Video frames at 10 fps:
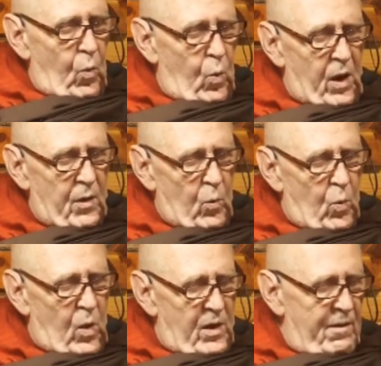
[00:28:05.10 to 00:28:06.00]
what
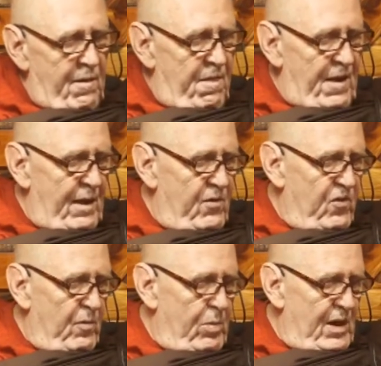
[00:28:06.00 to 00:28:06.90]
one
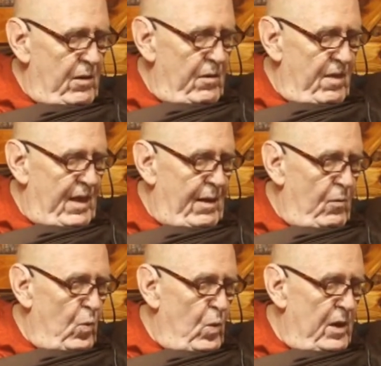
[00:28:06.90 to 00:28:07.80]
thinks about,
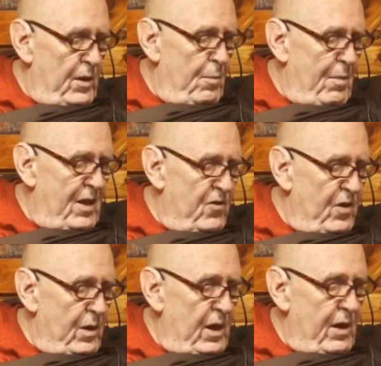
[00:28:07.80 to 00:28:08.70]
that one
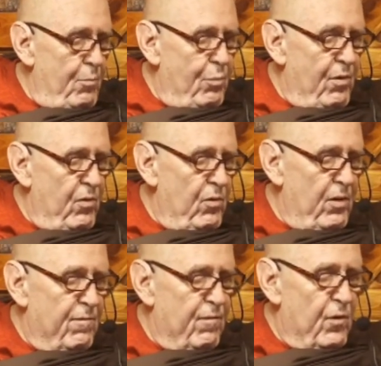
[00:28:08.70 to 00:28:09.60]
mentally
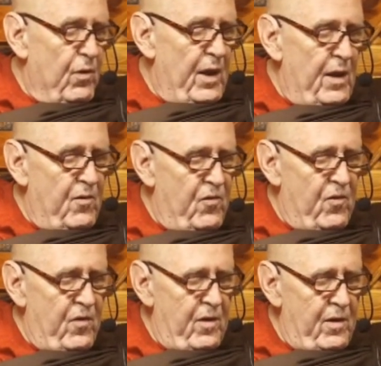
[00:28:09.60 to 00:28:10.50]
proliferates.